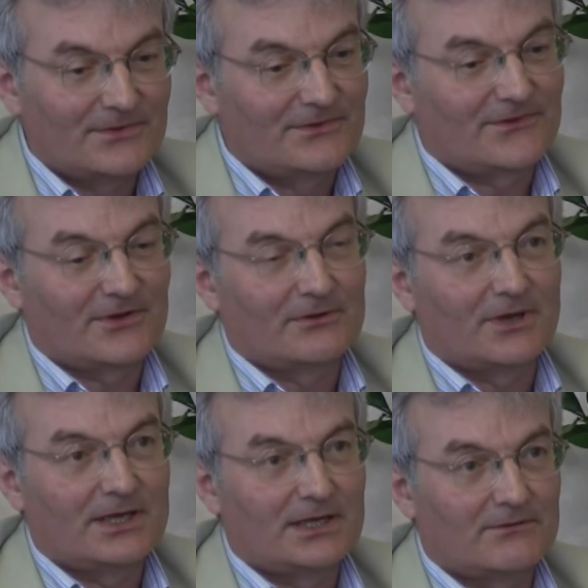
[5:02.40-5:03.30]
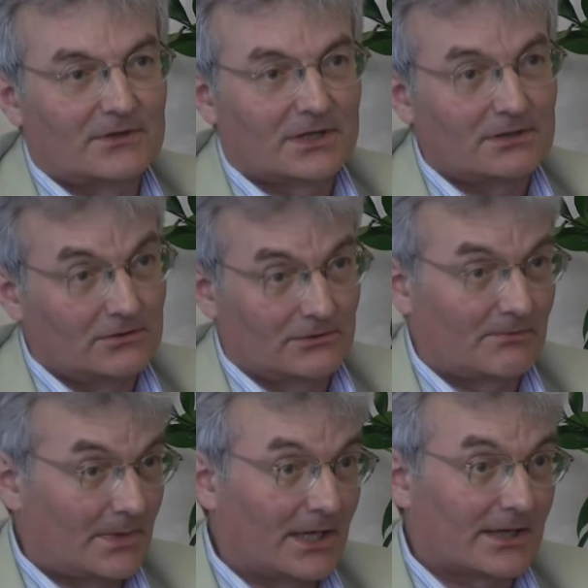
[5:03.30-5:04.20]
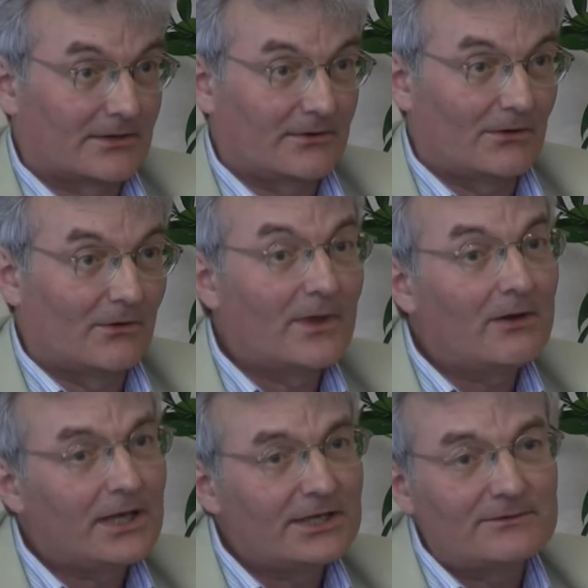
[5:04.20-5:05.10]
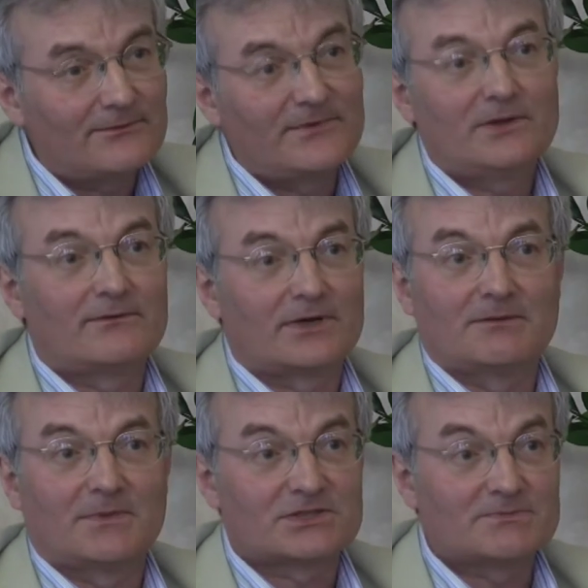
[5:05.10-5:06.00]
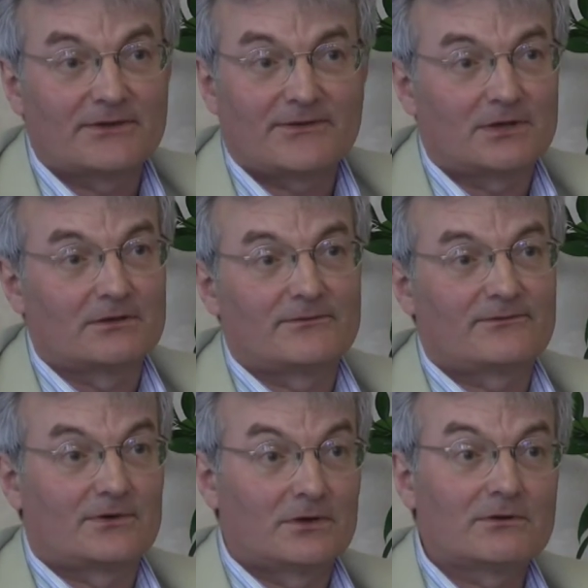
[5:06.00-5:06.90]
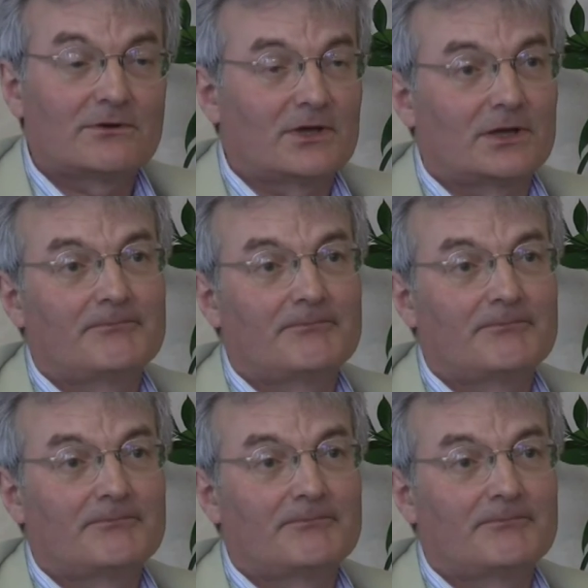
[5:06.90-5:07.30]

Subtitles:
so I never looked back. Although I didn't feel very much myself for a long time.